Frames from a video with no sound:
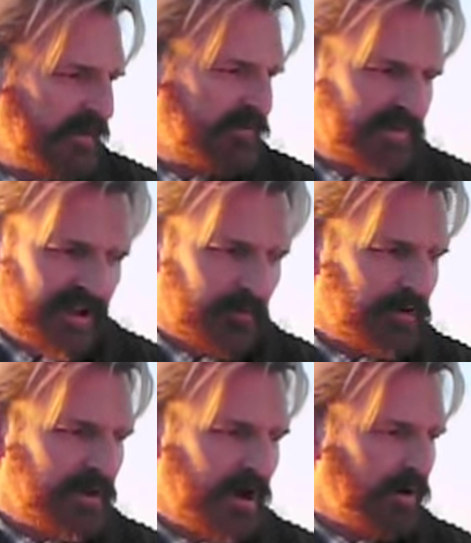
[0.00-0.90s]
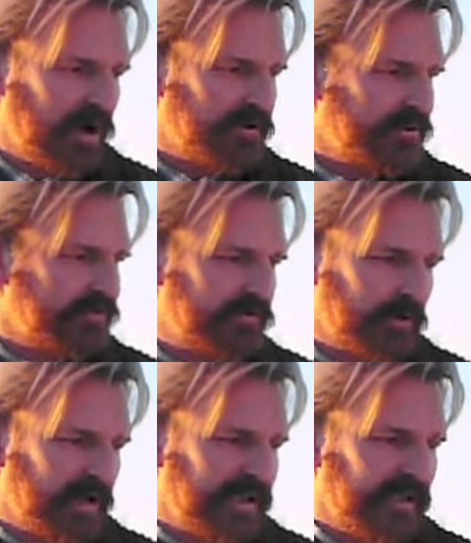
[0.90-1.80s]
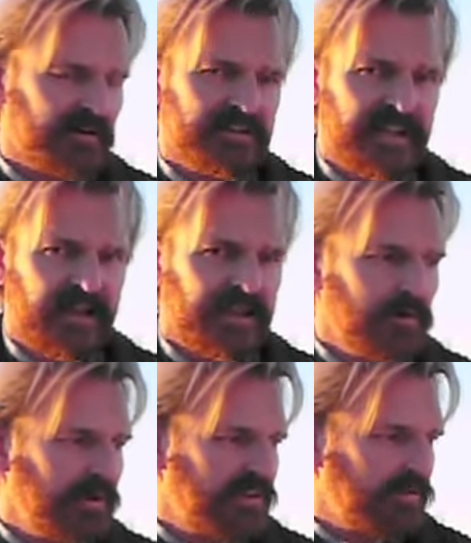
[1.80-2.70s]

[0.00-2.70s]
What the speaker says: for there were no others grunting or yelling with